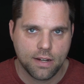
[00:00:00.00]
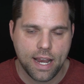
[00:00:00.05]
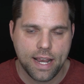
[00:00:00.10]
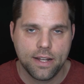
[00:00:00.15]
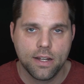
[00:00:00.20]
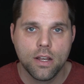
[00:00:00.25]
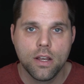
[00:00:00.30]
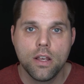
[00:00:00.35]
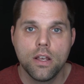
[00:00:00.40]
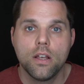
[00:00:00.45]

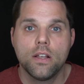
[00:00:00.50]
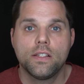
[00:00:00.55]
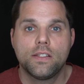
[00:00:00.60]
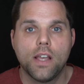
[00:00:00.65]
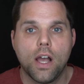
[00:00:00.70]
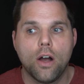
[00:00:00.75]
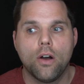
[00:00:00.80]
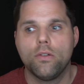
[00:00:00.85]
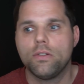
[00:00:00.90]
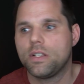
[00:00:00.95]
right?
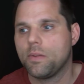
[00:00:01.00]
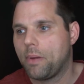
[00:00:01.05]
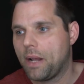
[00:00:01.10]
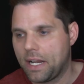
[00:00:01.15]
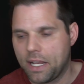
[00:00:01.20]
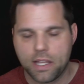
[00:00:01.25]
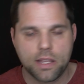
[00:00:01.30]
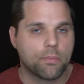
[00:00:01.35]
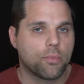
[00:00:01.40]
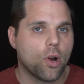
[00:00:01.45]
So
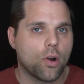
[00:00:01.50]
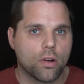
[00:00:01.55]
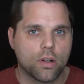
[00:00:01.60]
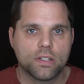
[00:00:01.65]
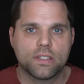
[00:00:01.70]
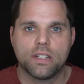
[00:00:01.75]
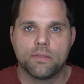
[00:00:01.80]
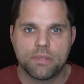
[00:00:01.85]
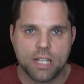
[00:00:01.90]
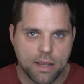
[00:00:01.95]
depending on the
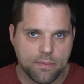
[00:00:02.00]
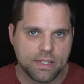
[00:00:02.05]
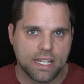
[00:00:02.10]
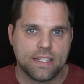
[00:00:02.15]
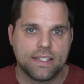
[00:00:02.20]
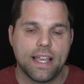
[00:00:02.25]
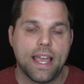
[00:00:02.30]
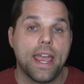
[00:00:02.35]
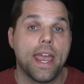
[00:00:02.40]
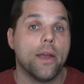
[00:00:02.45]
broker, sometimes
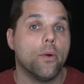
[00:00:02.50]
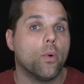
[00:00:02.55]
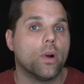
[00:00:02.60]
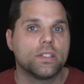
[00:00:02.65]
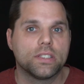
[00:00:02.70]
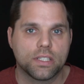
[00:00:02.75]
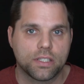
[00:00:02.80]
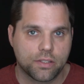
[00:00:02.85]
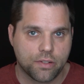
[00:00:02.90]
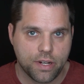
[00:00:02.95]
they say, hey,
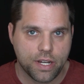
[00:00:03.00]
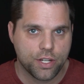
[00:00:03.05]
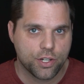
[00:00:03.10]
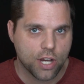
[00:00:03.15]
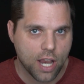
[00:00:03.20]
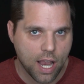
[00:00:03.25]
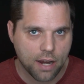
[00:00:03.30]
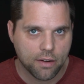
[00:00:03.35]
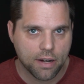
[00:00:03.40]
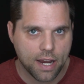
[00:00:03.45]
where's a
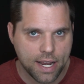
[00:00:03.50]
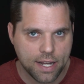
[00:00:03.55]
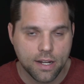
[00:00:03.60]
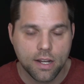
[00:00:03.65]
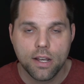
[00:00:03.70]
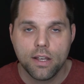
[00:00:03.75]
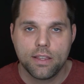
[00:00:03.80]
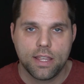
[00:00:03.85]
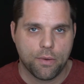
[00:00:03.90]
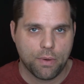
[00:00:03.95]
screenshot, right?
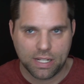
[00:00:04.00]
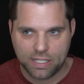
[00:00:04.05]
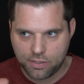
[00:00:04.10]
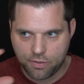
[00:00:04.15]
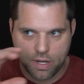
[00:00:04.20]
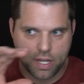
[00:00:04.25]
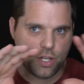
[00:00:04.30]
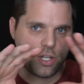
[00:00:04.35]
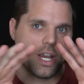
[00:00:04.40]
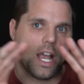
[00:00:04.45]
They want
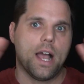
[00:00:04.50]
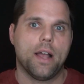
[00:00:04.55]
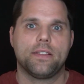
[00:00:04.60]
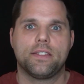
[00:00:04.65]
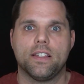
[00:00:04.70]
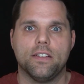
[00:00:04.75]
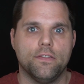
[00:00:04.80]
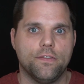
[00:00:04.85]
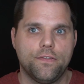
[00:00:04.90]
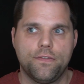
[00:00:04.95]

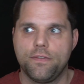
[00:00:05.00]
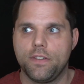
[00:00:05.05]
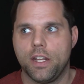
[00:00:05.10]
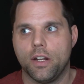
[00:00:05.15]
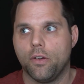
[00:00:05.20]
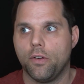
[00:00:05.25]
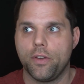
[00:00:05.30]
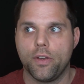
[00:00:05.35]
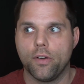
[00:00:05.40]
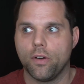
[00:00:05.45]
screenshots of,
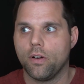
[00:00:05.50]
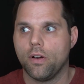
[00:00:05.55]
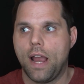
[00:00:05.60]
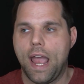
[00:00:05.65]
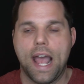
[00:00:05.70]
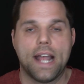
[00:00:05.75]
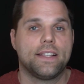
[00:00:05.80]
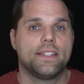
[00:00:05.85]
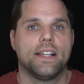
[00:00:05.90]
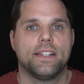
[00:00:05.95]
your
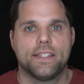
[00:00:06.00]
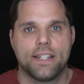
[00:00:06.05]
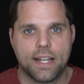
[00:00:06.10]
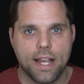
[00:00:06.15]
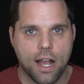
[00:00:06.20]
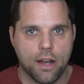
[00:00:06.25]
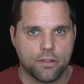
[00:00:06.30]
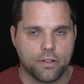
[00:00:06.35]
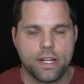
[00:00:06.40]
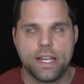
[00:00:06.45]
AdSense
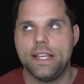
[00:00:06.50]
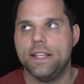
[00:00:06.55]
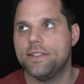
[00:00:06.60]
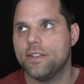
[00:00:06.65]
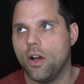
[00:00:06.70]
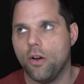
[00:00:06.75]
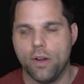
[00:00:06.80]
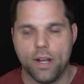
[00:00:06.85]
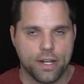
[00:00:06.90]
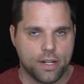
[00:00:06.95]
account or
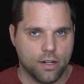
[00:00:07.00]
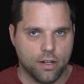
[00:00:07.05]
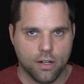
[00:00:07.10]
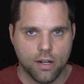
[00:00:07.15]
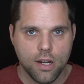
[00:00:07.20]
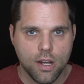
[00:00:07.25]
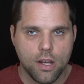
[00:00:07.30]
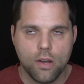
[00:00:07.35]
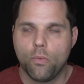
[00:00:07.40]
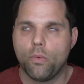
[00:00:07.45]
eZoic
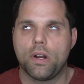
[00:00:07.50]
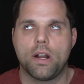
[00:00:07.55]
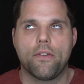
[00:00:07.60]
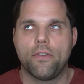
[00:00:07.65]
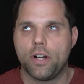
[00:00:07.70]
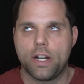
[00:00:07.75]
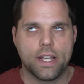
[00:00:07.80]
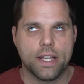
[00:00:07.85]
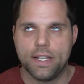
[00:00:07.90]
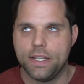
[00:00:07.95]
or
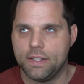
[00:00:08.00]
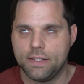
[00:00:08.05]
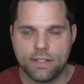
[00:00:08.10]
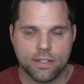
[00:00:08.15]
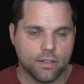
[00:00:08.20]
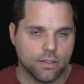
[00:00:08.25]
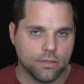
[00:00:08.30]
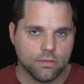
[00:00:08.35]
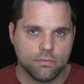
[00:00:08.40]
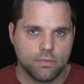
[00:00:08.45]
whatever it
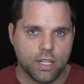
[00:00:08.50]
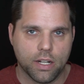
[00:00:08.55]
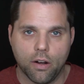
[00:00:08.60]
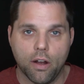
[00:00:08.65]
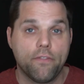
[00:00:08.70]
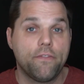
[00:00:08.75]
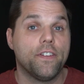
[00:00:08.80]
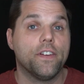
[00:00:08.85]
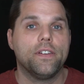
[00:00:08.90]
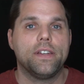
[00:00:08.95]
is, or,
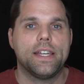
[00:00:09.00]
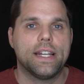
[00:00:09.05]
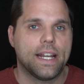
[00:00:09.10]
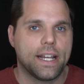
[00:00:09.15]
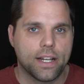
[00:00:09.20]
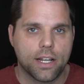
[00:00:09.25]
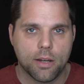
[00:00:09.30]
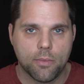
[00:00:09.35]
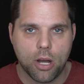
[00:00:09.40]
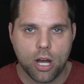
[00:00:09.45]
affiliate
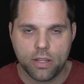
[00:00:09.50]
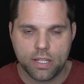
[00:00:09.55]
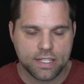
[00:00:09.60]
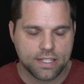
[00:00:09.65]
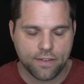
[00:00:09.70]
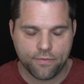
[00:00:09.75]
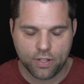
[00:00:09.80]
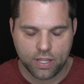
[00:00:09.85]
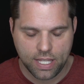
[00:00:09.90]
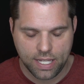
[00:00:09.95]
income, all
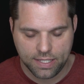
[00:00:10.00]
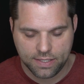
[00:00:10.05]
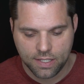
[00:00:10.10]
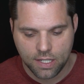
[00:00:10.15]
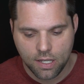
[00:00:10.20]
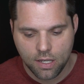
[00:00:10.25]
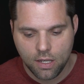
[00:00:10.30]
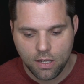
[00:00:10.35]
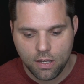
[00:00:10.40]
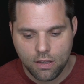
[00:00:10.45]
these different things.
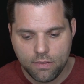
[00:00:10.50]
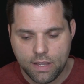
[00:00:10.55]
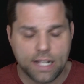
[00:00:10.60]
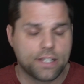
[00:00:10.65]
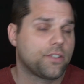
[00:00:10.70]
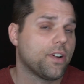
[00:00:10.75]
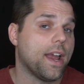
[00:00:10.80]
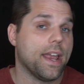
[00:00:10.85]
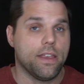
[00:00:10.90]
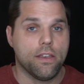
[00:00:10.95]

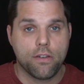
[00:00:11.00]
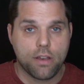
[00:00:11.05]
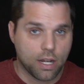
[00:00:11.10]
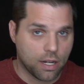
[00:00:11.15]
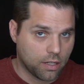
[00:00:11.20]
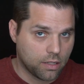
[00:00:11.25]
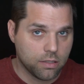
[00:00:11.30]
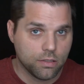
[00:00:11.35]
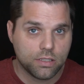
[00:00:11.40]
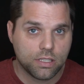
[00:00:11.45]
That's great. You
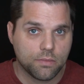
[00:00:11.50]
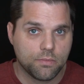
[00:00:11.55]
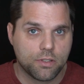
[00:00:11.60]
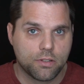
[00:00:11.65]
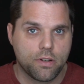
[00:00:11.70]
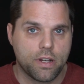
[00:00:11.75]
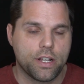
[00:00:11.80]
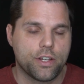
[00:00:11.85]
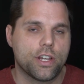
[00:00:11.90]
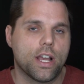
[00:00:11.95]
can include some
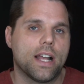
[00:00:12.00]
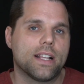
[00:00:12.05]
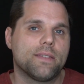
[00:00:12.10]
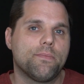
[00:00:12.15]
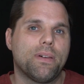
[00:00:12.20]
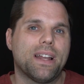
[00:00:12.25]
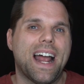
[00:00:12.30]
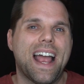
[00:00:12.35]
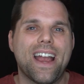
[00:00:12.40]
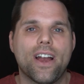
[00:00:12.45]

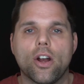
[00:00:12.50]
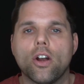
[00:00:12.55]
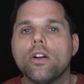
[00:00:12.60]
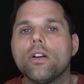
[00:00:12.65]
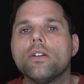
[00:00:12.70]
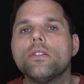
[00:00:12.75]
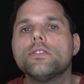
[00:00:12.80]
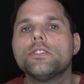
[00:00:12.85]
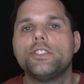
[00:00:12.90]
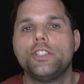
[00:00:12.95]
screenshots, but I
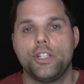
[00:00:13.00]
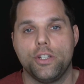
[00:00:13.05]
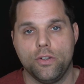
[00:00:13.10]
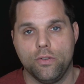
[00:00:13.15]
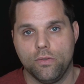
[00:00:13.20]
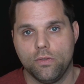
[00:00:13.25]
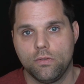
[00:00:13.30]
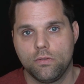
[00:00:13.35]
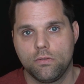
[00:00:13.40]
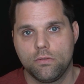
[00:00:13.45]
urge
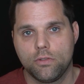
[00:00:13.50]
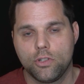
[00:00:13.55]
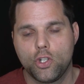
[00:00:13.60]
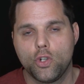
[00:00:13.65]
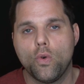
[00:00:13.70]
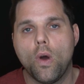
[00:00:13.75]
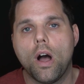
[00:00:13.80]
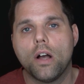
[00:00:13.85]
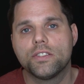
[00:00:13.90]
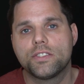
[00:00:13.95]
you
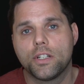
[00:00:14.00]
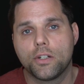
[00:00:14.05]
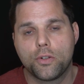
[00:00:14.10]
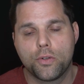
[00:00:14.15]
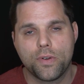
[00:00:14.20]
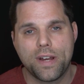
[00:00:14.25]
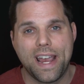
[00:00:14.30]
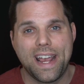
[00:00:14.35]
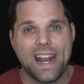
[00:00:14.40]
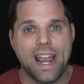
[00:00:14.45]
to also
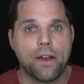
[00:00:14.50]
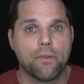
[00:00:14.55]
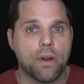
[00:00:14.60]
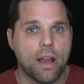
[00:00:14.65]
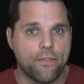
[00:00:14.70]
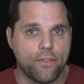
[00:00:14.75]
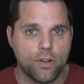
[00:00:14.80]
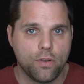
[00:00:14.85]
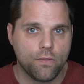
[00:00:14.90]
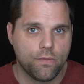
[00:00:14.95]
create a
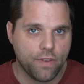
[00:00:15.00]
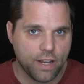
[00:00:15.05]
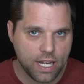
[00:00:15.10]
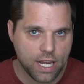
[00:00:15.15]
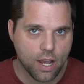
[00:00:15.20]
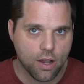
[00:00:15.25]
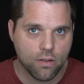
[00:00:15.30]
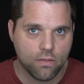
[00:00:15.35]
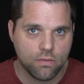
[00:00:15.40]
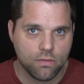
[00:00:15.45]
revenue
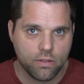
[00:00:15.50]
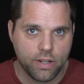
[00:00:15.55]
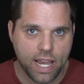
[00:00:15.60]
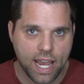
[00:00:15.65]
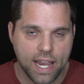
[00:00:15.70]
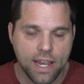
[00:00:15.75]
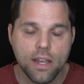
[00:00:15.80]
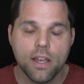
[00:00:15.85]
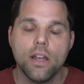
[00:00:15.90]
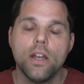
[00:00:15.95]
video,
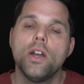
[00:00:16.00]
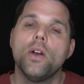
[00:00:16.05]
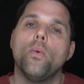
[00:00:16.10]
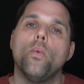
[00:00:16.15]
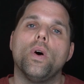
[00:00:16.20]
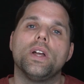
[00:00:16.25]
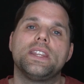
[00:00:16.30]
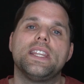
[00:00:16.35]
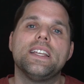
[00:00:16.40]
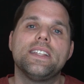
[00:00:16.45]
okay?
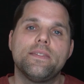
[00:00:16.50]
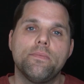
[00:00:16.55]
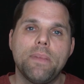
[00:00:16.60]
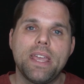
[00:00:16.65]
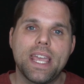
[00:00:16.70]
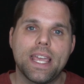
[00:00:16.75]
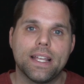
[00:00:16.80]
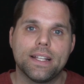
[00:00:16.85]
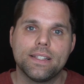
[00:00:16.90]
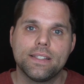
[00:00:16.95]
What this
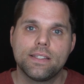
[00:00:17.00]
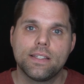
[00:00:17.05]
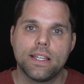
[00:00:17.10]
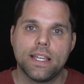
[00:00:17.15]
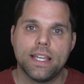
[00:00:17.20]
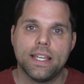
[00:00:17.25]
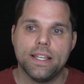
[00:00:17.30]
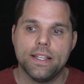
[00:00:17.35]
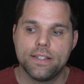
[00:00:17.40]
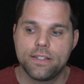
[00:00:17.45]
means
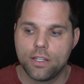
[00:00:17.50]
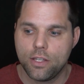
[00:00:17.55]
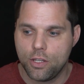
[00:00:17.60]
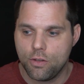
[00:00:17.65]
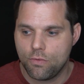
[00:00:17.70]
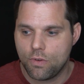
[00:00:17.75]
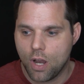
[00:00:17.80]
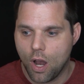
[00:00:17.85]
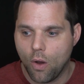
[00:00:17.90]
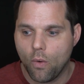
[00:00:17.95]
is
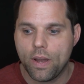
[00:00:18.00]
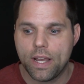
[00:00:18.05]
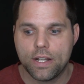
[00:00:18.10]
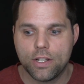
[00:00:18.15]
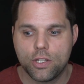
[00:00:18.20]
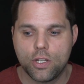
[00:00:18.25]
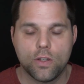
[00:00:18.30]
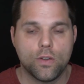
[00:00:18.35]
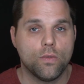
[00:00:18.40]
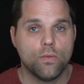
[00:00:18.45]
you go
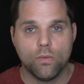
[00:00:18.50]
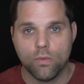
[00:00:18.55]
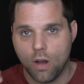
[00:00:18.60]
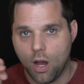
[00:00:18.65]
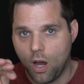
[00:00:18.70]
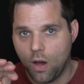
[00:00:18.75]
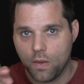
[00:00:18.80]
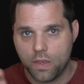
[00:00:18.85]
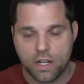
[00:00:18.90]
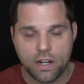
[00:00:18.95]
into
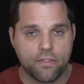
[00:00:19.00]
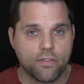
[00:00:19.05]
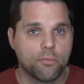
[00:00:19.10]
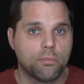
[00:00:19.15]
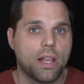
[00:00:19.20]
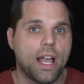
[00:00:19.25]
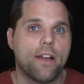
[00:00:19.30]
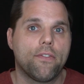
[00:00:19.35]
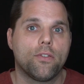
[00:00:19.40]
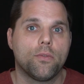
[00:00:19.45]
all the
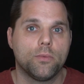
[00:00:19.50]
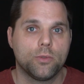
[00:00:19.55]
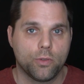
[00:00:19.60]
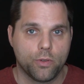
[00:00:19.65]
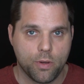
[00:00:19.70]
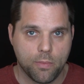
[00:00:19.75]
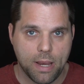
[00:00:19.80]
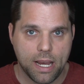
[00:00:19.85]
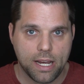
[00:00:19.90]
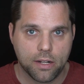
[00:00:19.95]
different platforms
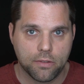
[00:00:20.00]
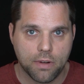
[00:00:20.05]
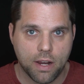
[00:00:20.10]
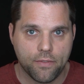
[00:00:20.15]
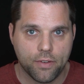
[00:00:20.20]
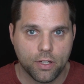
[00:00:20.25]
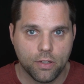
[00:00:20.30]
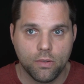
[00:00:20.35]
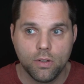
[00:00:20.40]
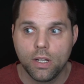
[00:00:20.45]
where you're making
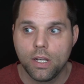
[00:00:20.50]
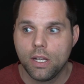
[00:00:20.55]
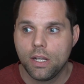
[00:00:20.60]
revenue,